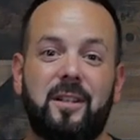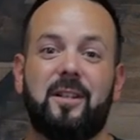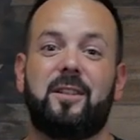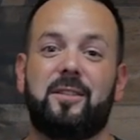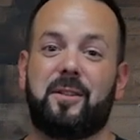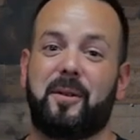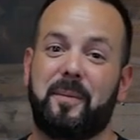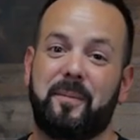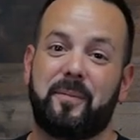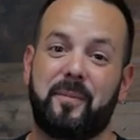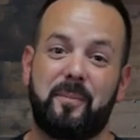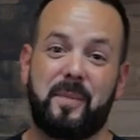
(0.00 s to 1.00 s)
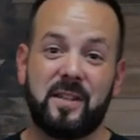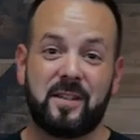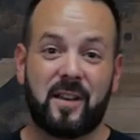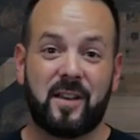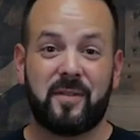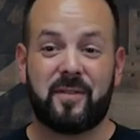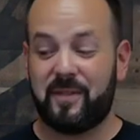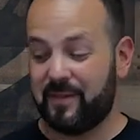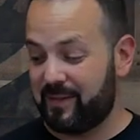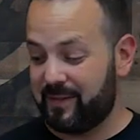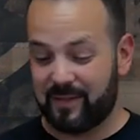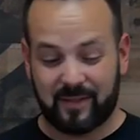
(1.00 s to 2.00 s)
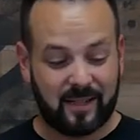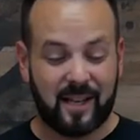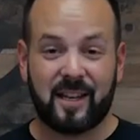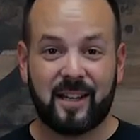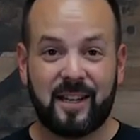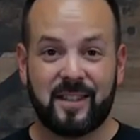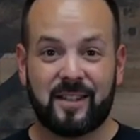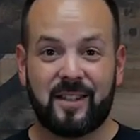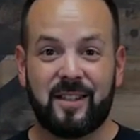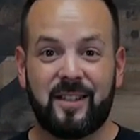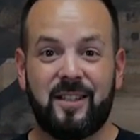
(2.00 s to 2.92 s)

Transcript: So be safe, take it easy.